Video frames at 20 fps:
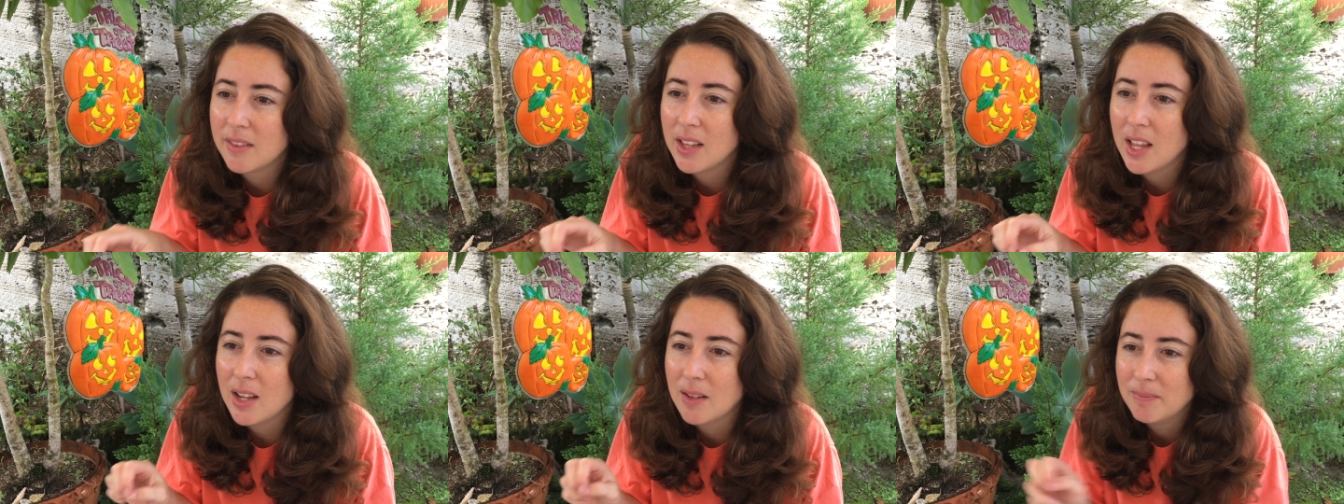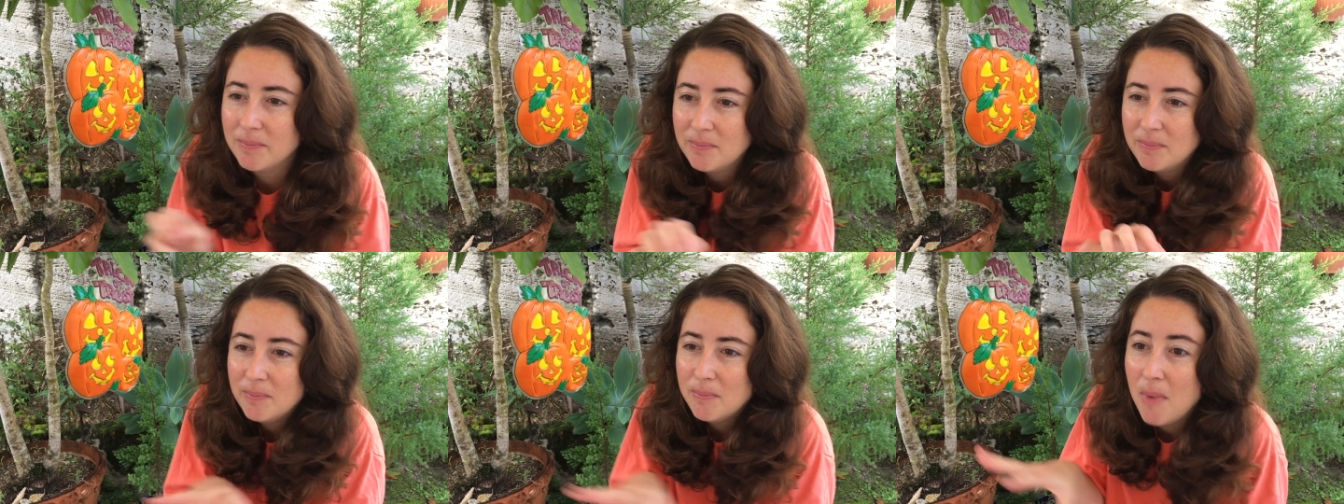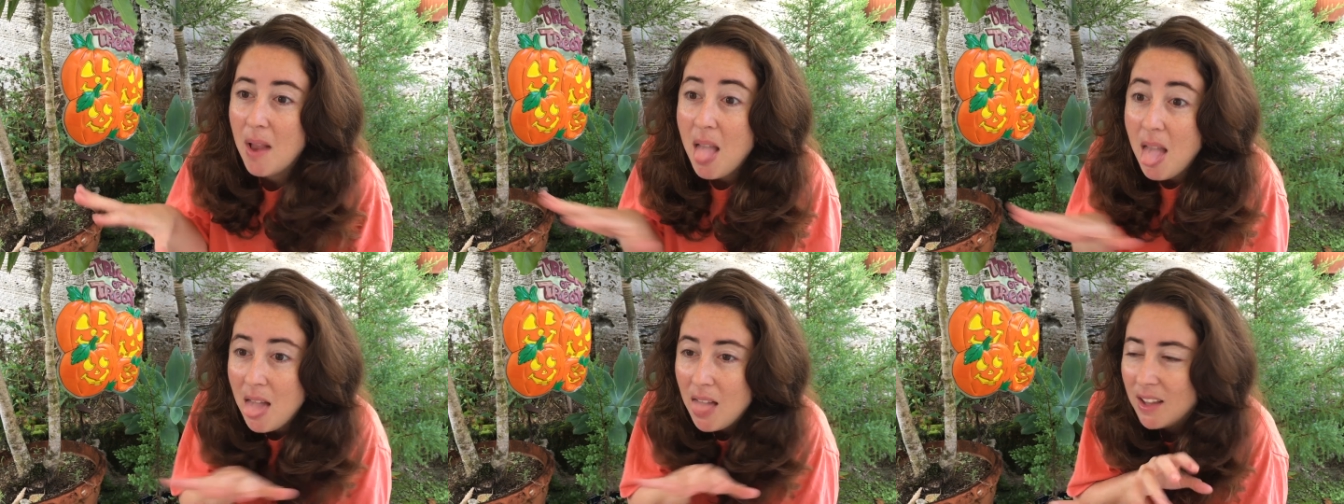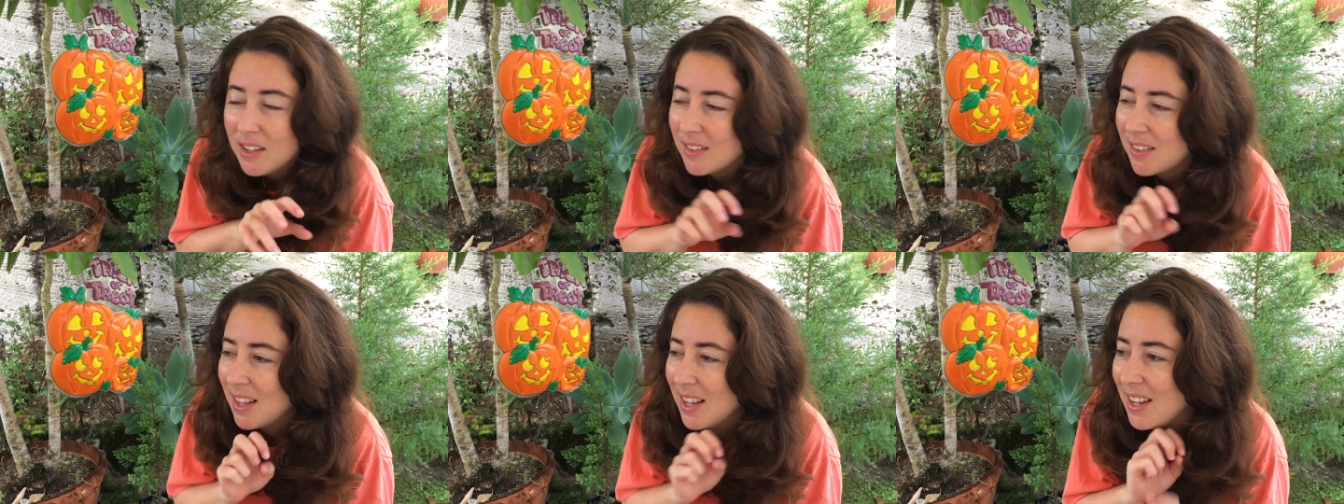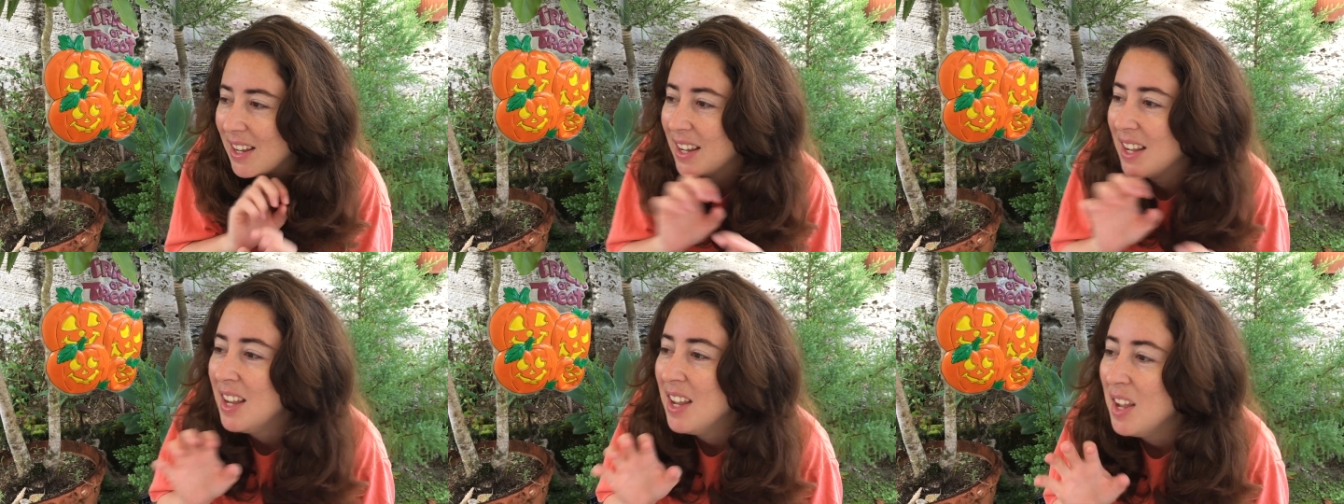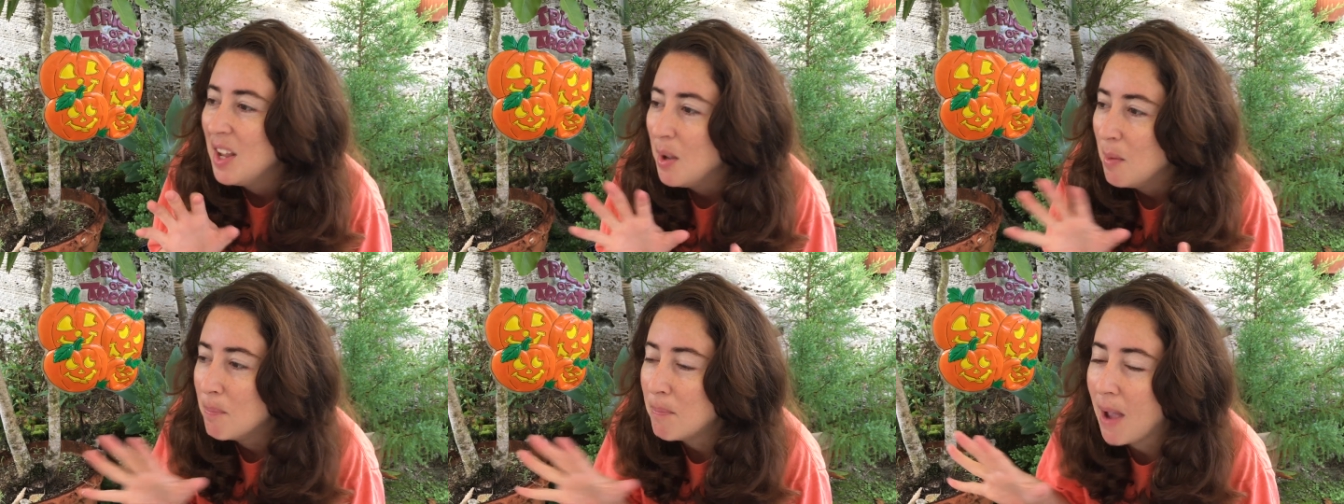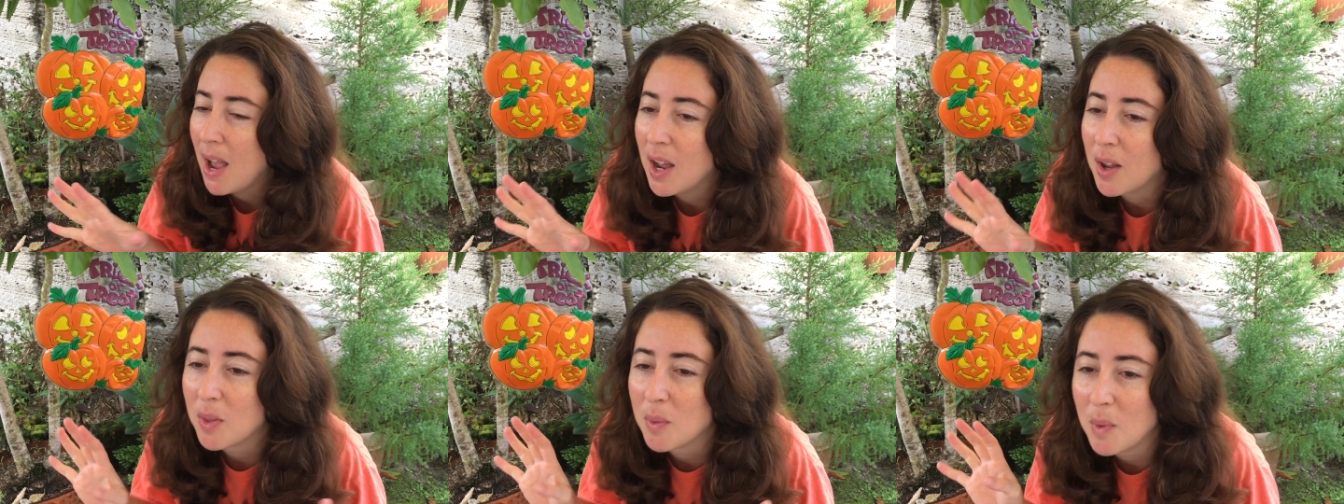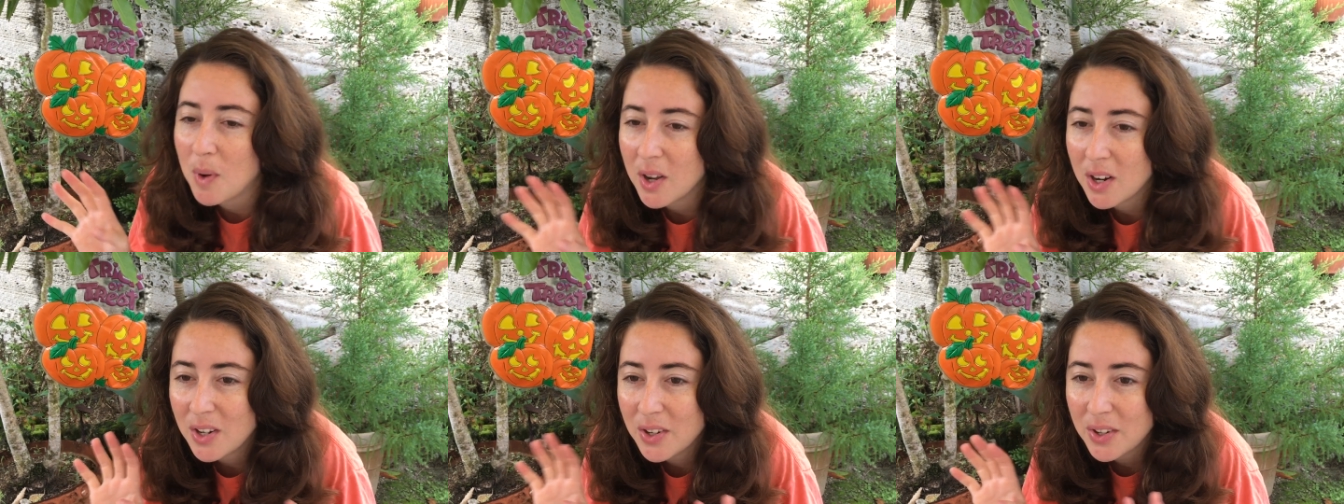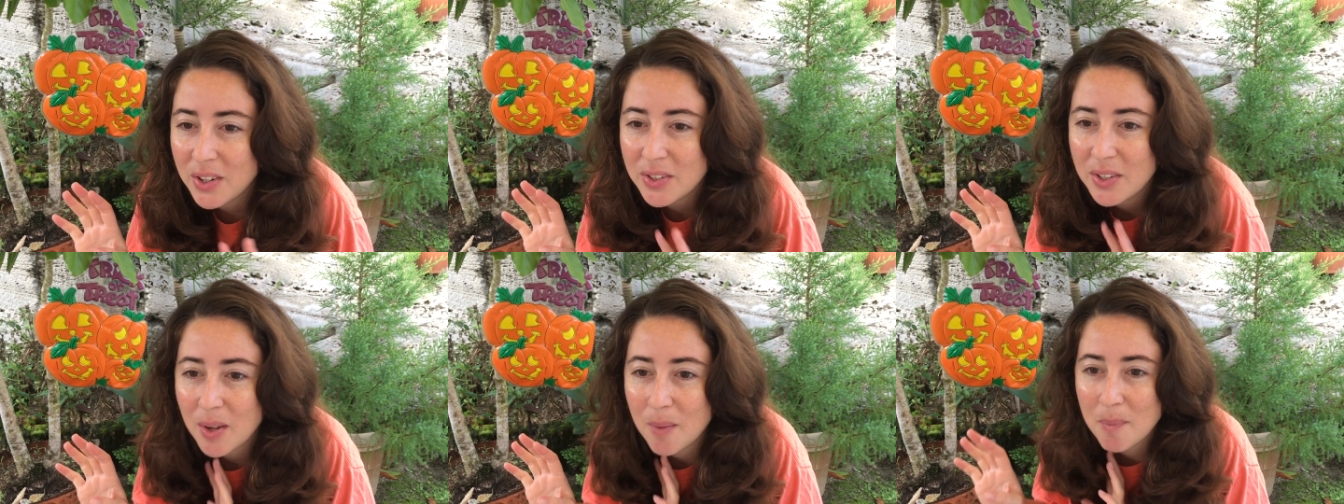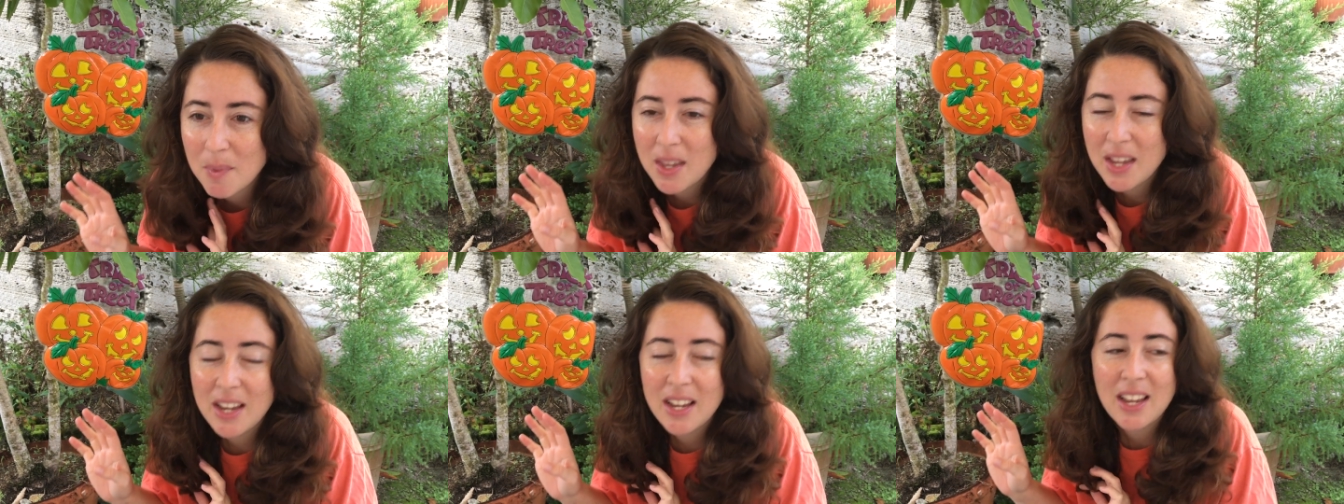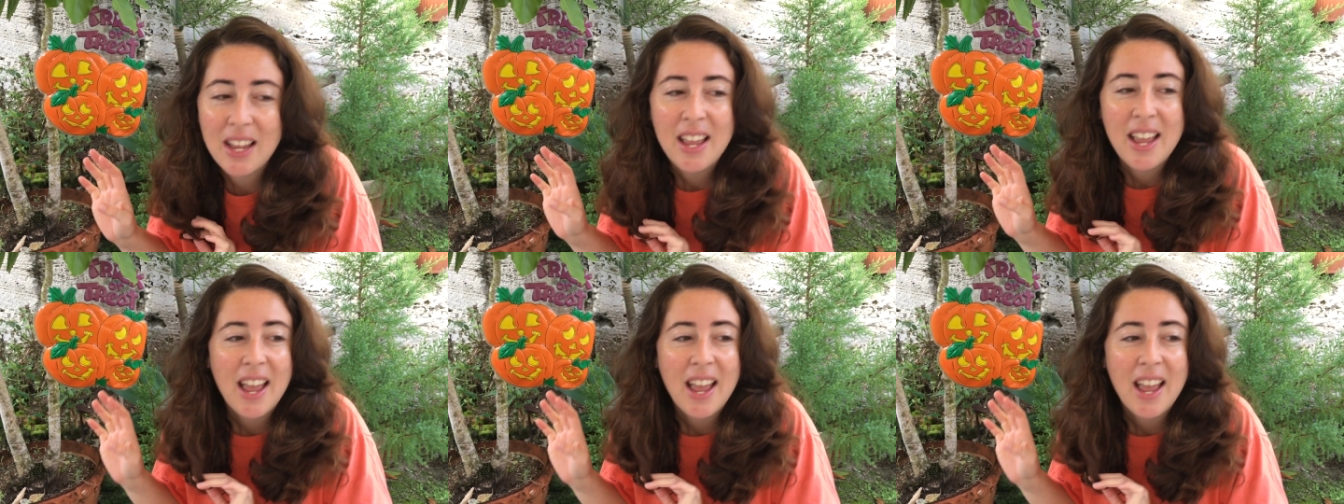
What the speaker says: like bath water or something,